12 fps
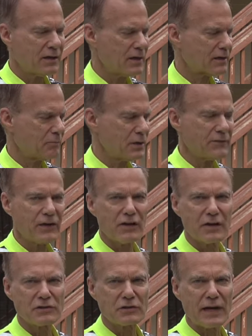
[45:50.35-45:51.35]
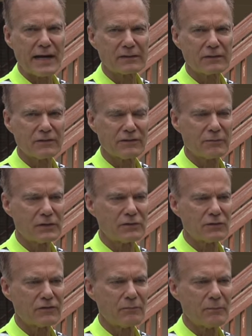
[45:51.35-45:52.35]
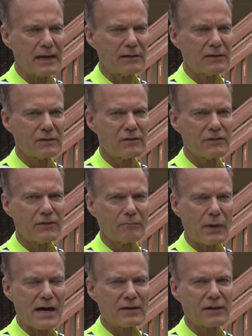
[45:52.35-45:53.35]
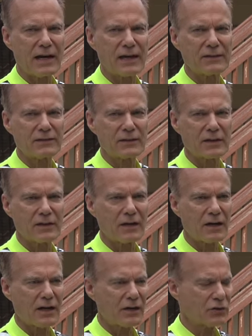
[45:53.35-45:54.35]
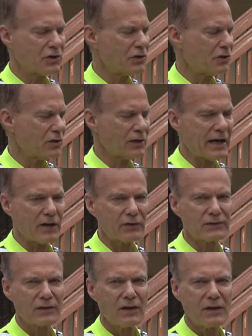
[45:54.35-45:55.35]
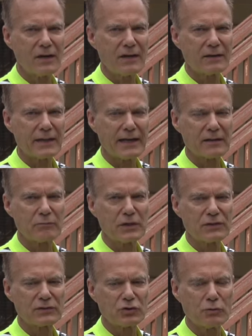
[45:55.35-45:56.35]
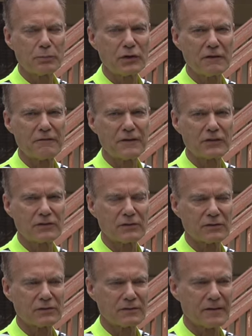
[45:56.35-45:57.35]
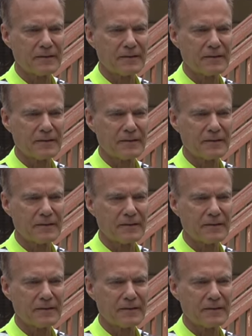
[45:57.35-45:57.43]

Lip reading: It can be very attractive, but you've modernized a 100-year-old house that can be super efficient.